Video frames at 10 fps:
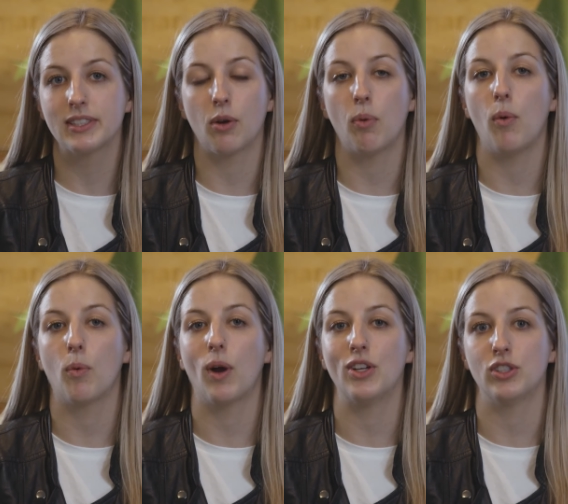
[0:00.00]
So what
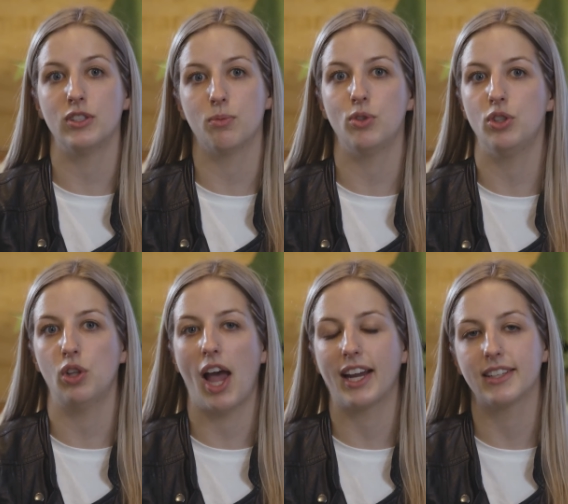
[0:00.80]
questions would you
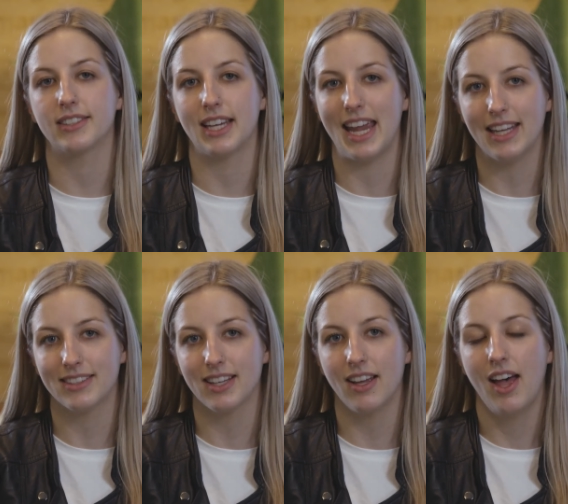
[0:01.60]
like us to
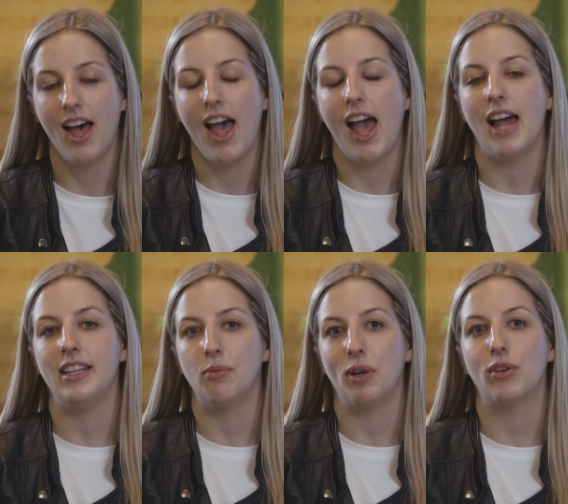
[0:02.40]
answer? And
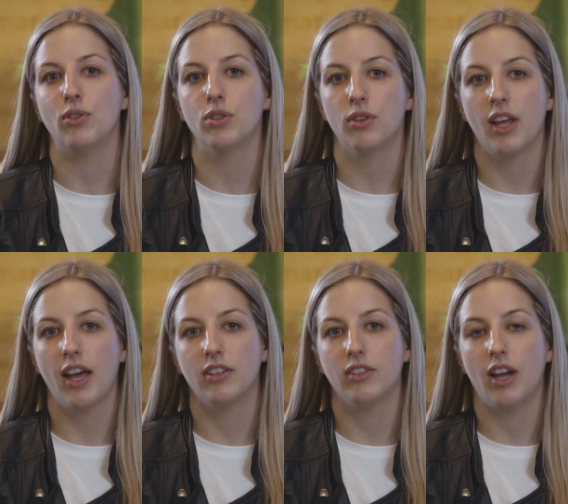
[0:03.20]
then we could do that
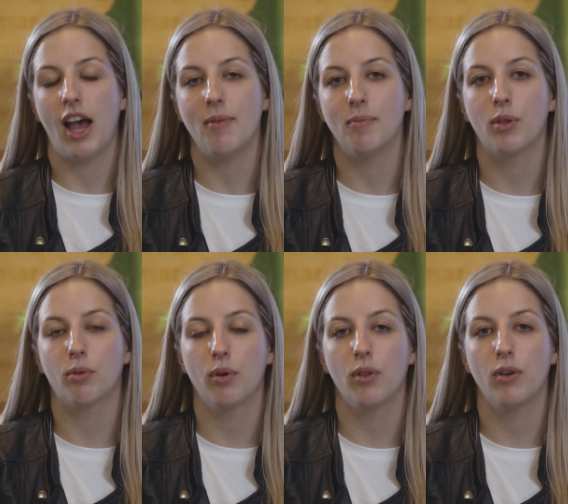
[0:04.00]

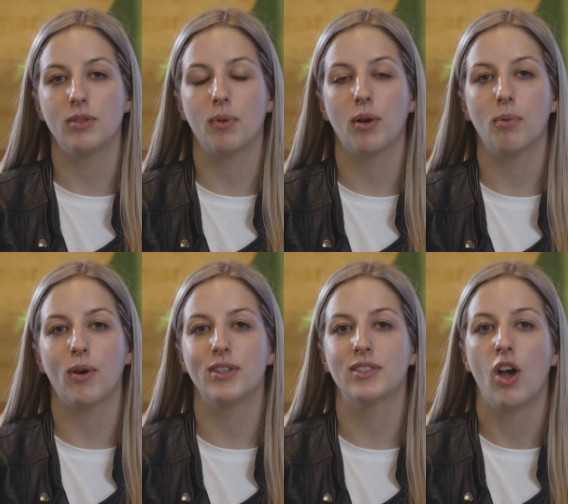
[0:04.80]
through those blog
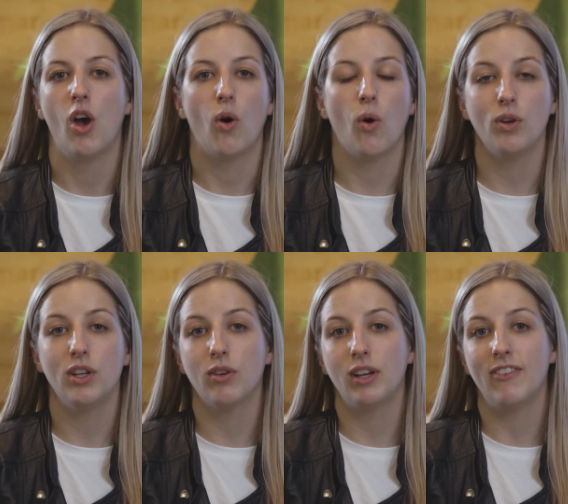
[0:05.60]
posts, or you
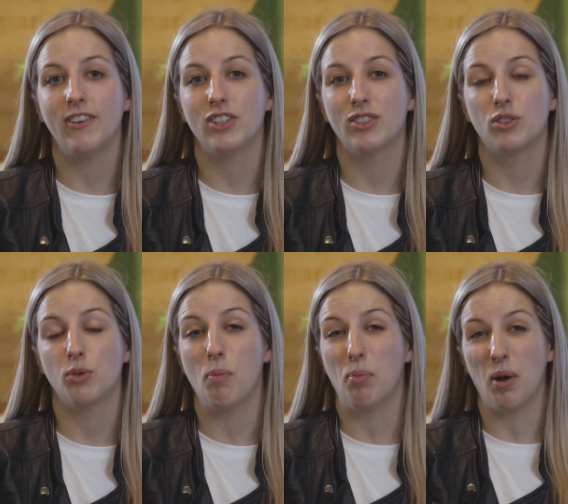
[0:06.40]
could even just do
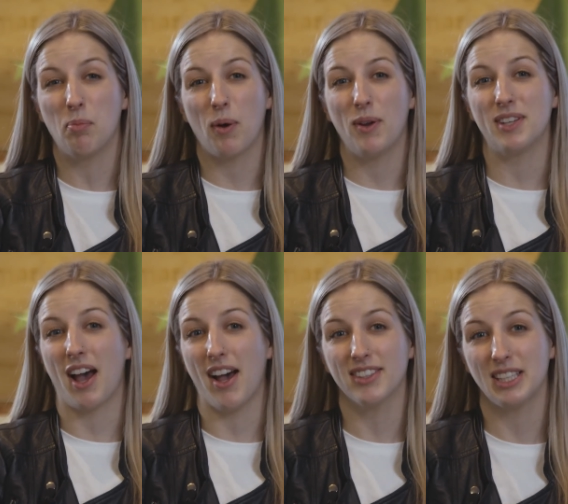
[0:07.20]
a blog post
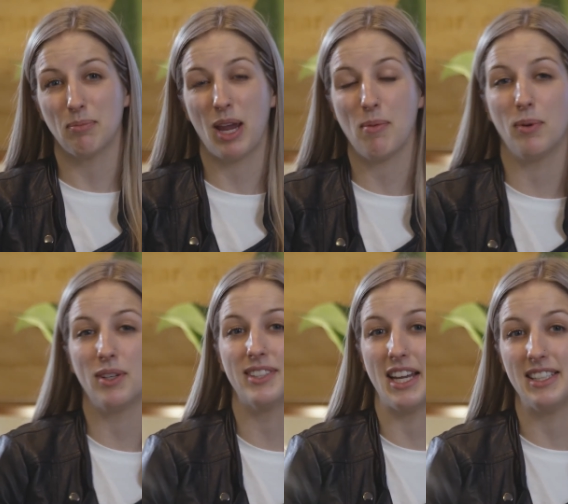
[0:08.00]
asking people to
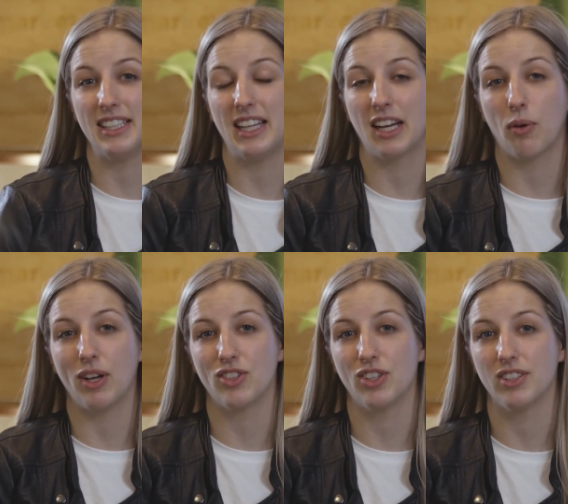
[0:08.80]
send in their
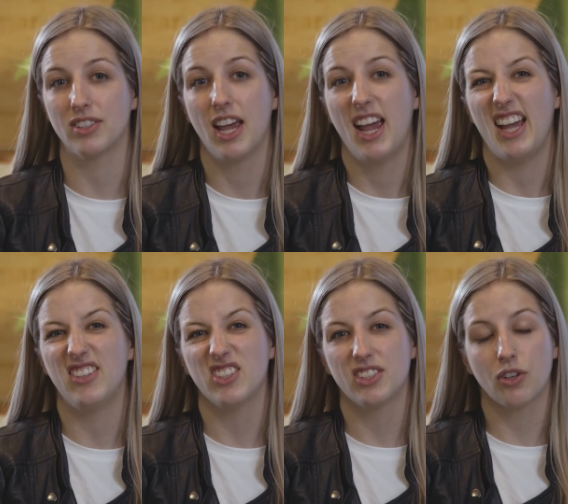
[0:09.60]
questions. It's
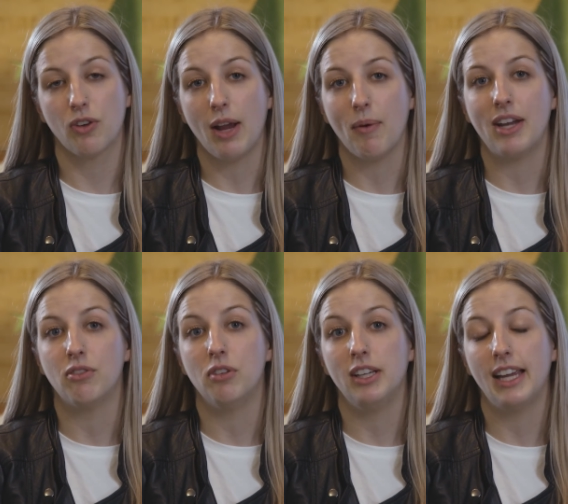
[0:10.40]
just a great way to
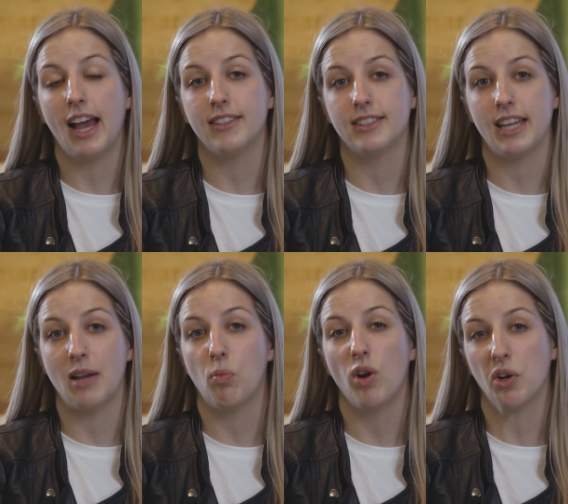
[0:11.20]
really
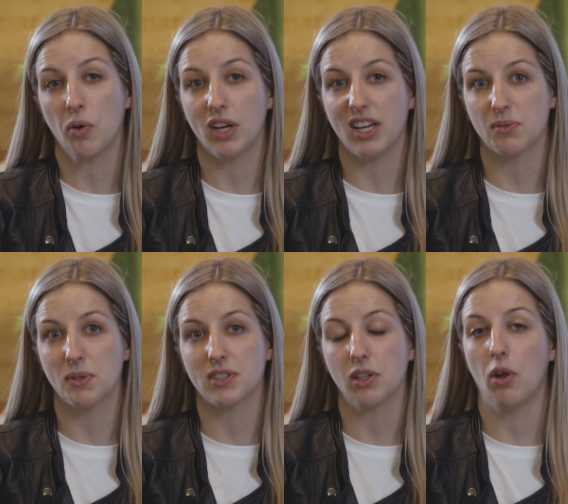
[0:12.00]
understand what your audience
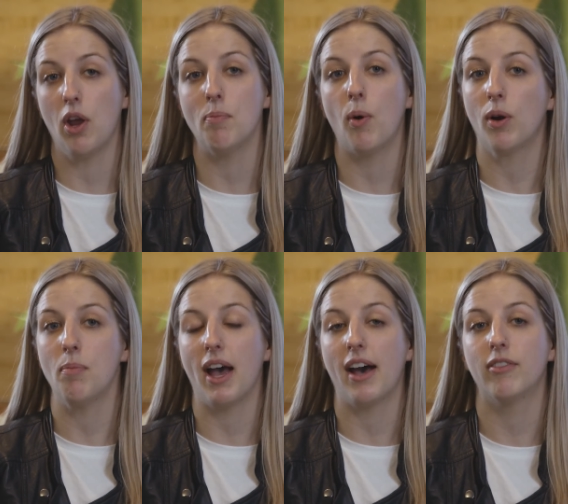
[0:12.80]
wants to learn more
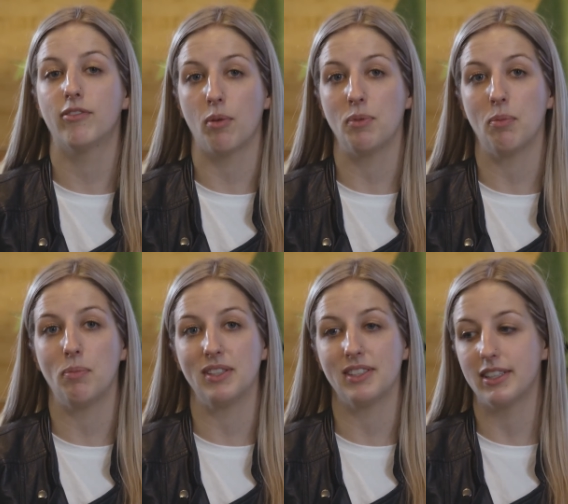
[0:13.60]
about from your
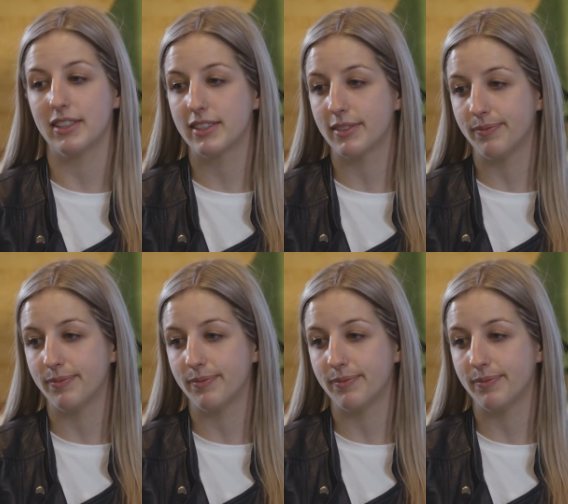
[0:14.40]
business.